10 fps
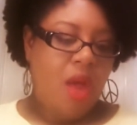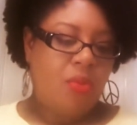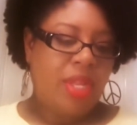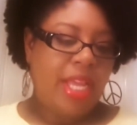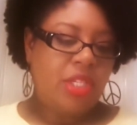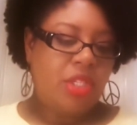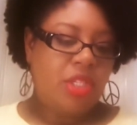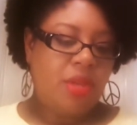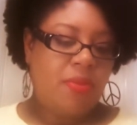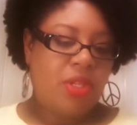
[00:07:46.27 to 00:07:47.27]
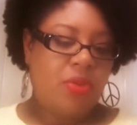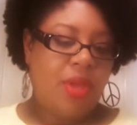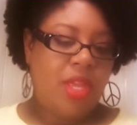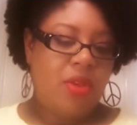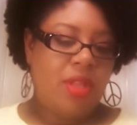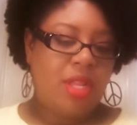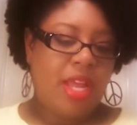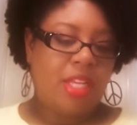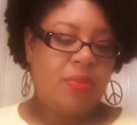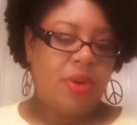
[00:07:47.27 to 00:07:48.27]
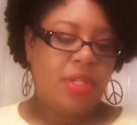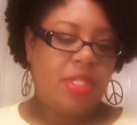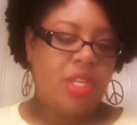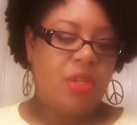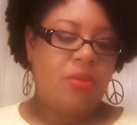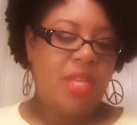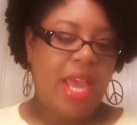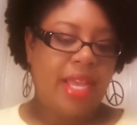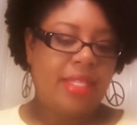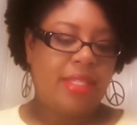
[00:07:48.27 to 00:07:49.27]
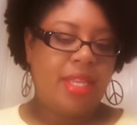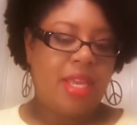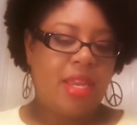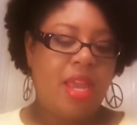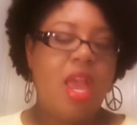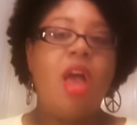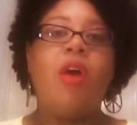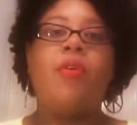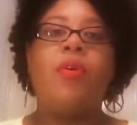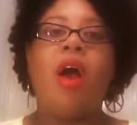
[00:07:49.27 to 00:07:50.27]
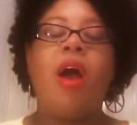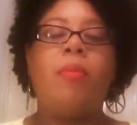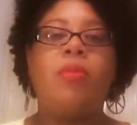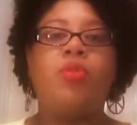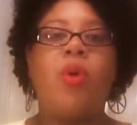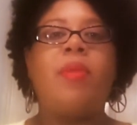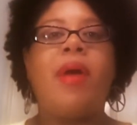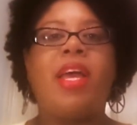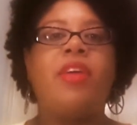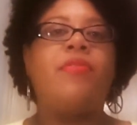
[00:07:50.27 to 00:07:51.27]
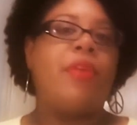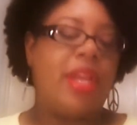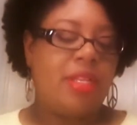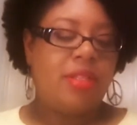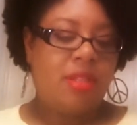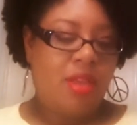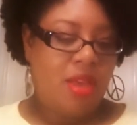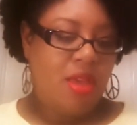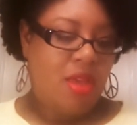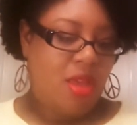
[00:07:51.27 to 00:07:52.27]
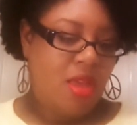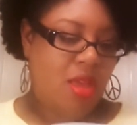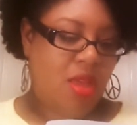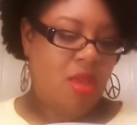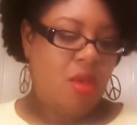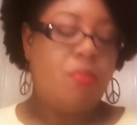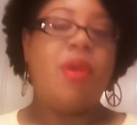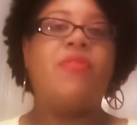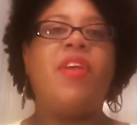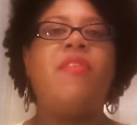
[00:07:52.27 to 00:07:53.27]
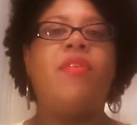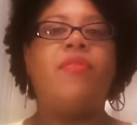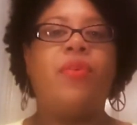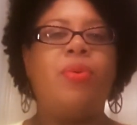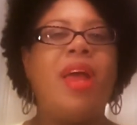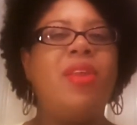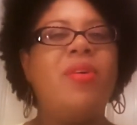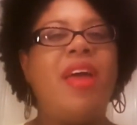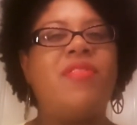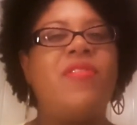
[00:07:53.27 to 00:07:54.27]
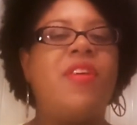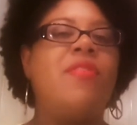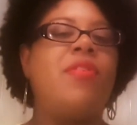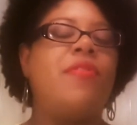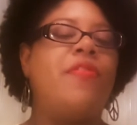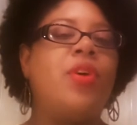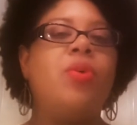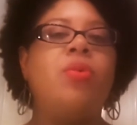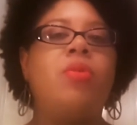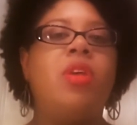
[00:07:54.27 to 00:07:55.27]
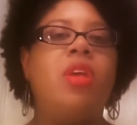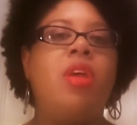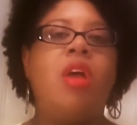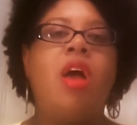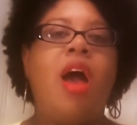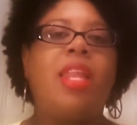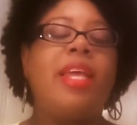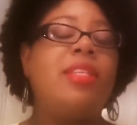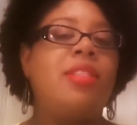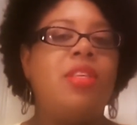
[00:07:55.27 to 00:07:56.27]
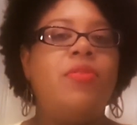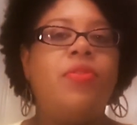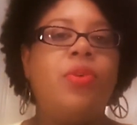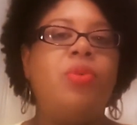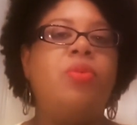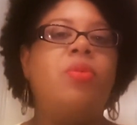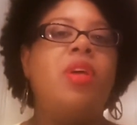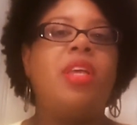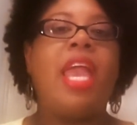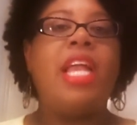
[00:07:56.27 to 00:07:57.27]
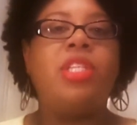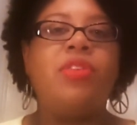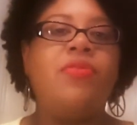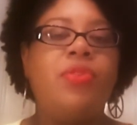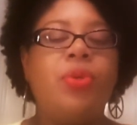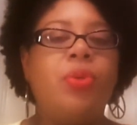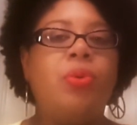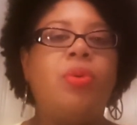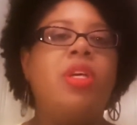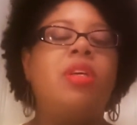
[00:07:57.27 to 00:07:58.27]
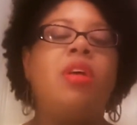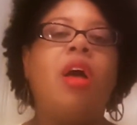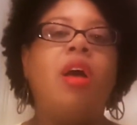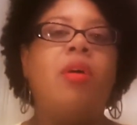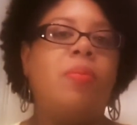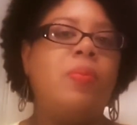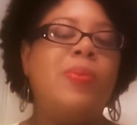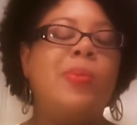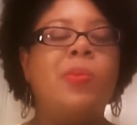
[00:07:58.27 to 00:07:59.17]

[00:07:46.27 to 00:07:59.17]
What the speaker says: Relationship between you and the last person you texted was one of my good friends. My favorite food. I don't have a favorite food. I like seafood, Cajun food. Don't